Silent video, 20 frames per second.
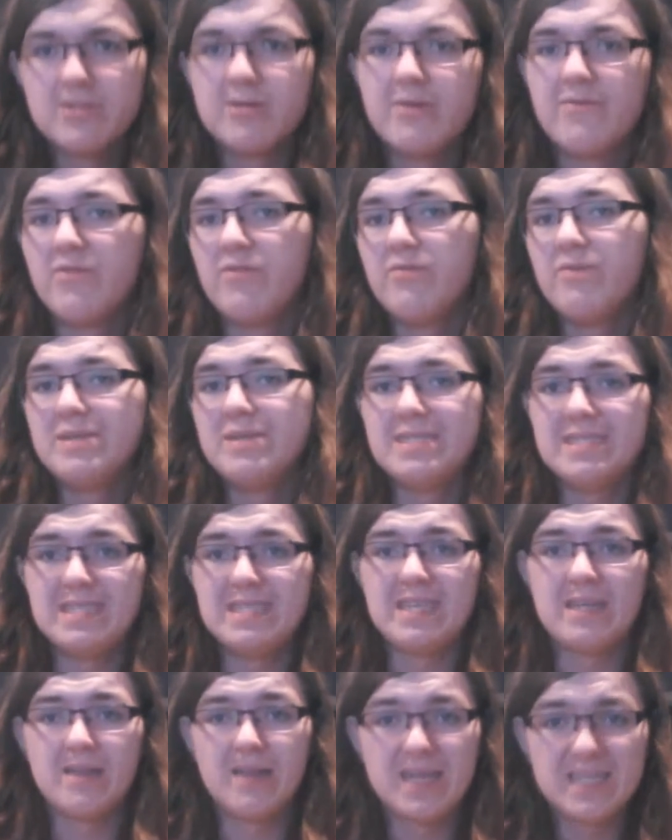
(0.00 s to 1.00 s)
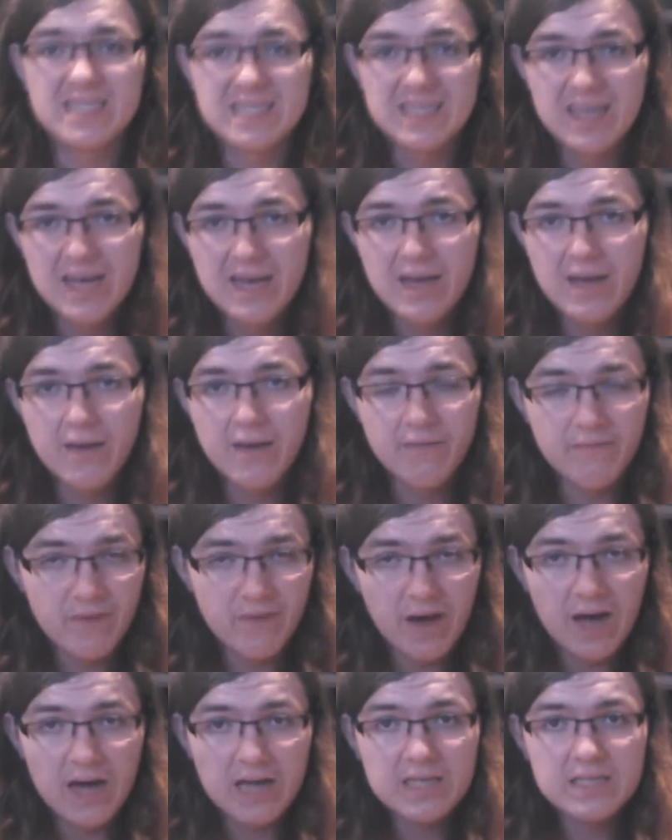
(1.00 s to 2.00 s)
So if you've been seeing less
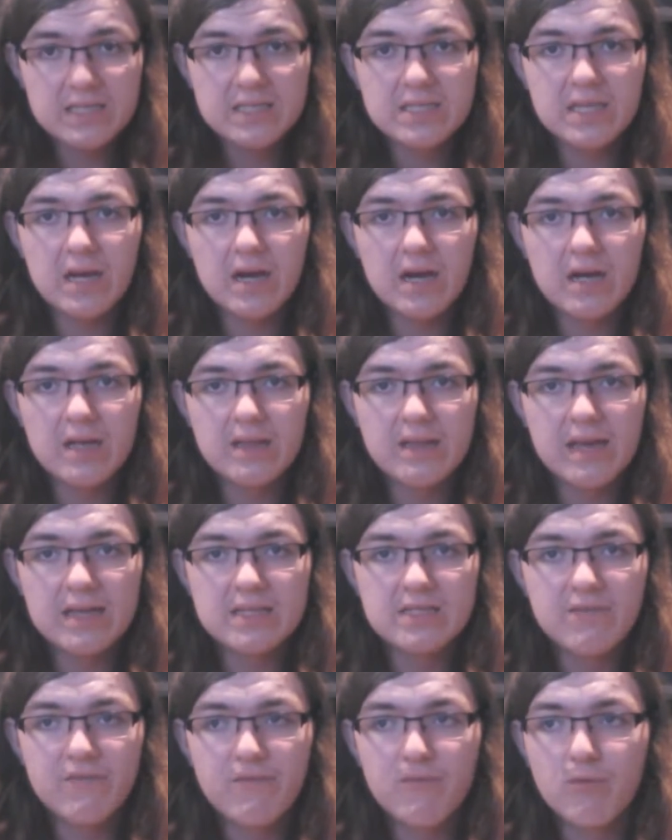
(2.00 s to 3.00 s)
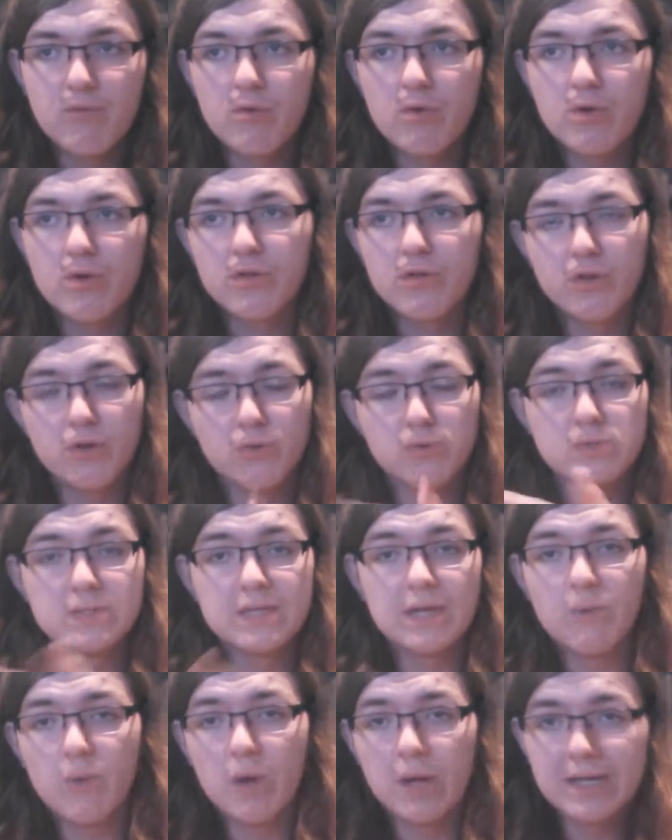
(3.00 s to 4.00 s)
vines, that's for those
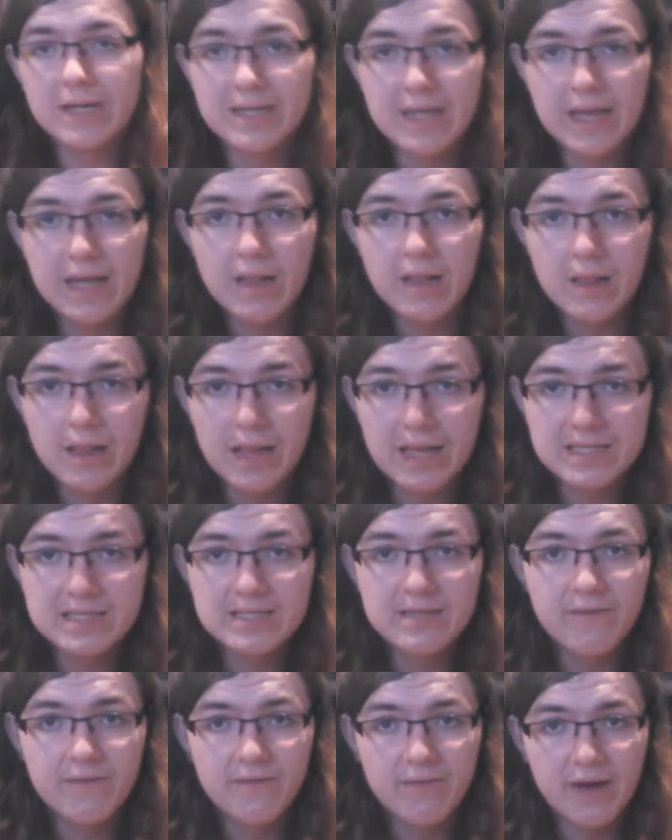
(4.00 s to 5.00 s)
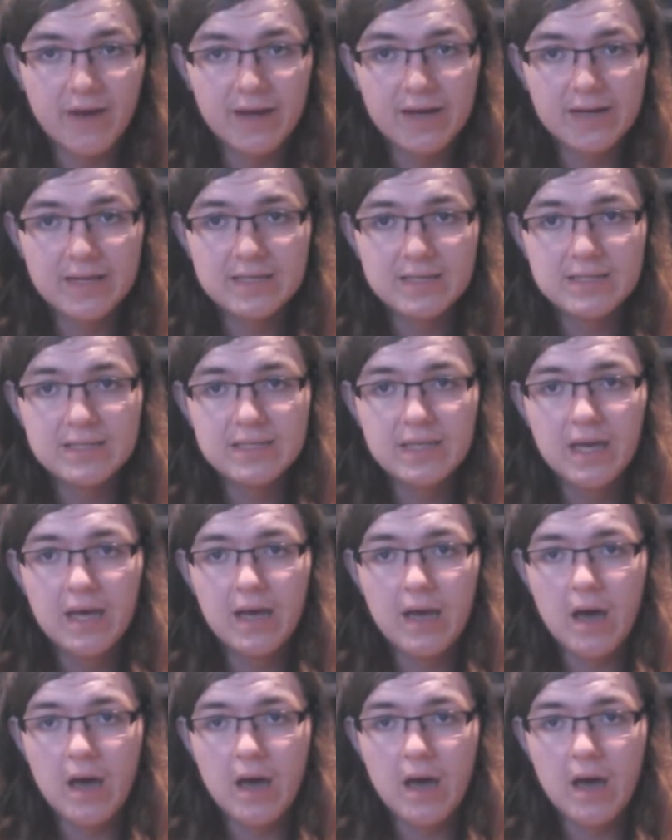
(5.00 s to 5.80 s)
that wanted less vines.